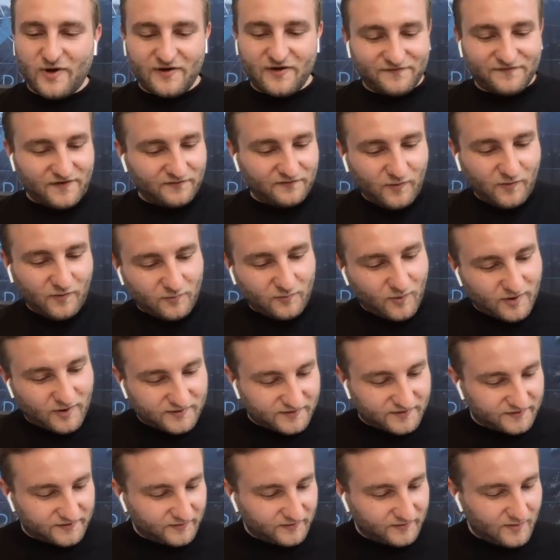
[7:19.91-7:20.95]
we have different
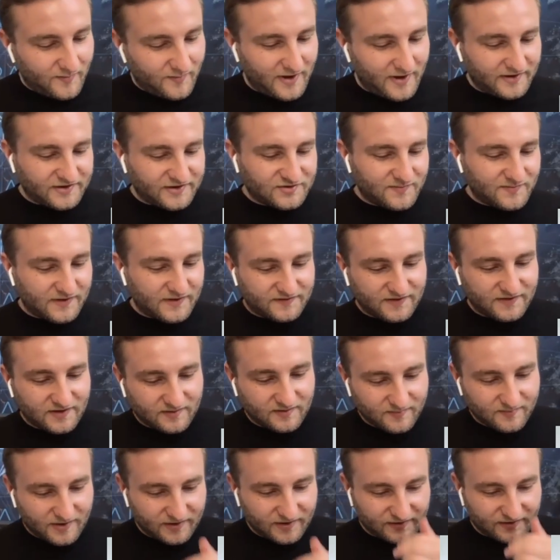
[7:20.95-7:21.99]
ones. So the management
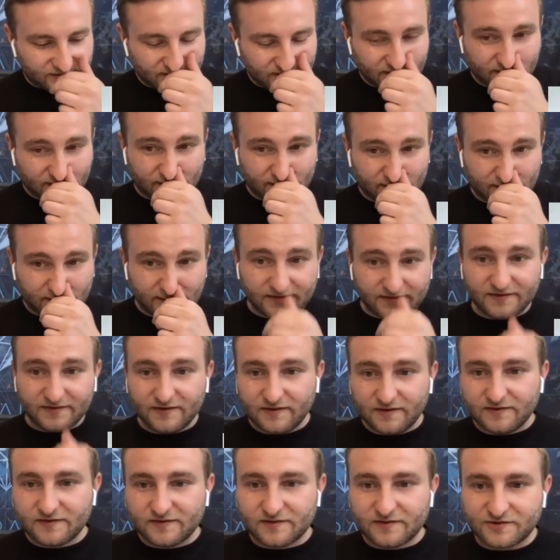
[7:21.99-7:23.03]
team is
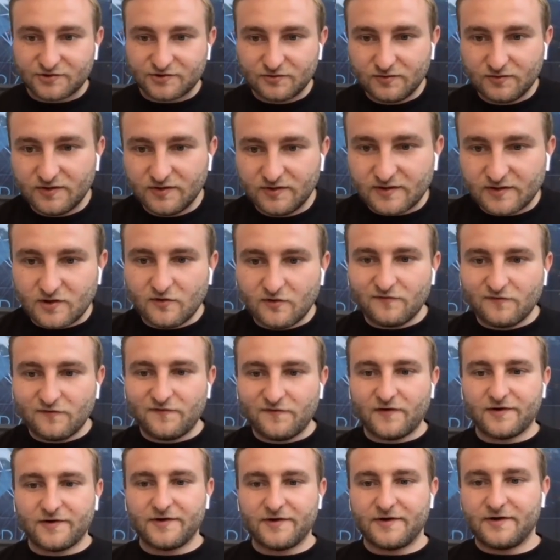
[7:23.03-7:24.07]
Dieter Schuler,
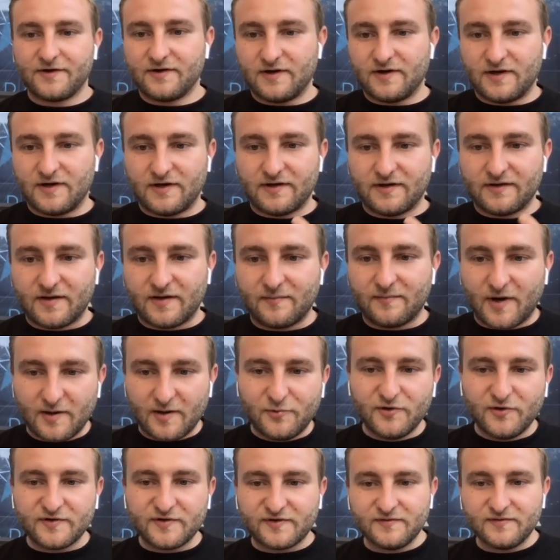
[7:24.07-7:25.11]
co-founder, and my
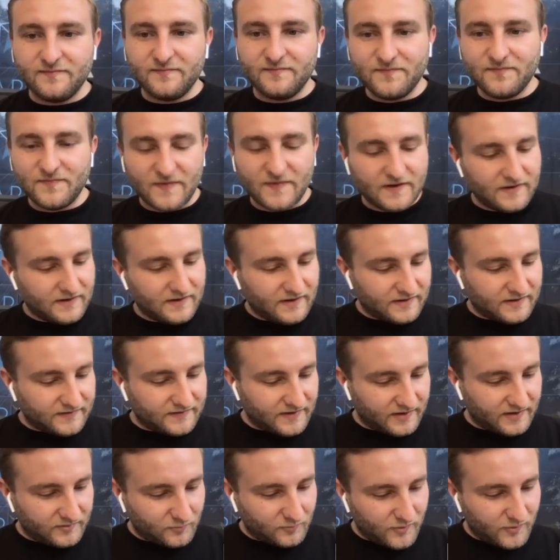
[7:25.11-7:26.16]
person.
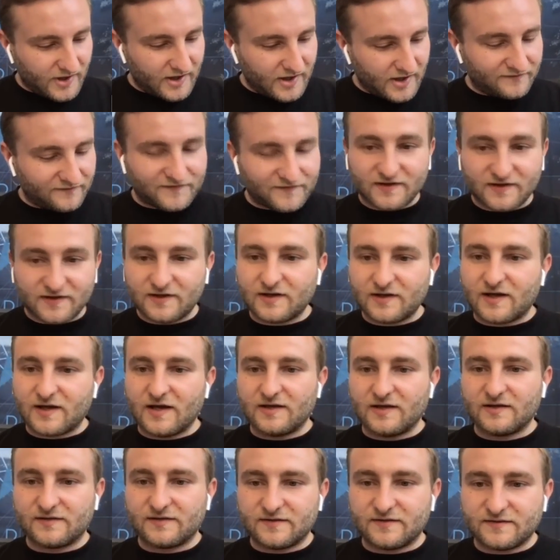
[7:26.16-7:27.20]
Then we have a
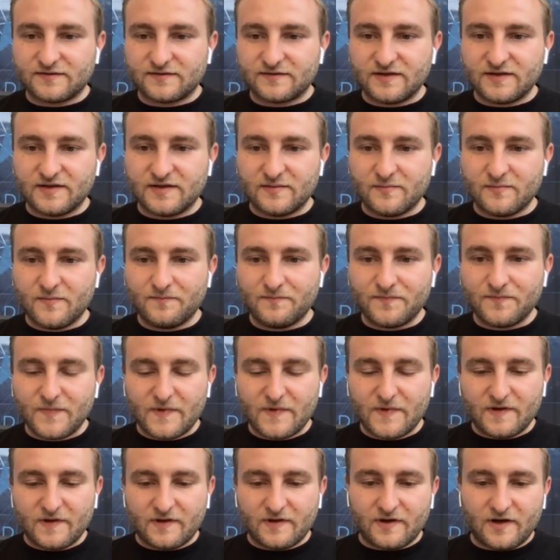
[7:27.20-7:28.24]
dedicated team
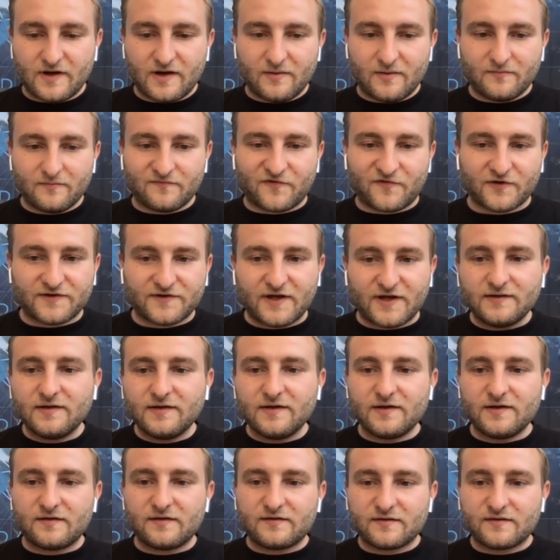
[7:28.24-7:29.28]
for
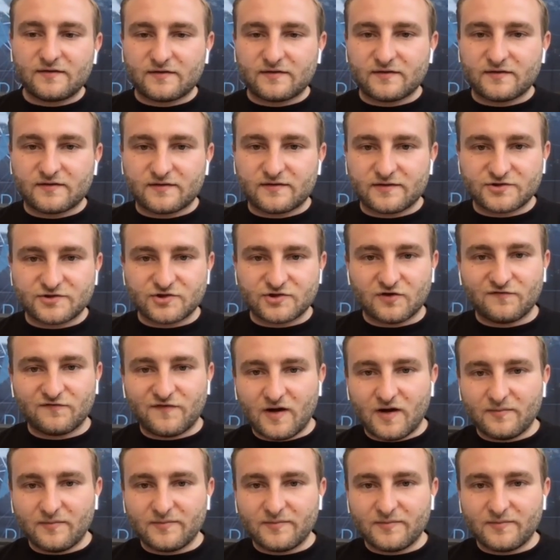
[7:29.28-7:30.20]
Technics. This is John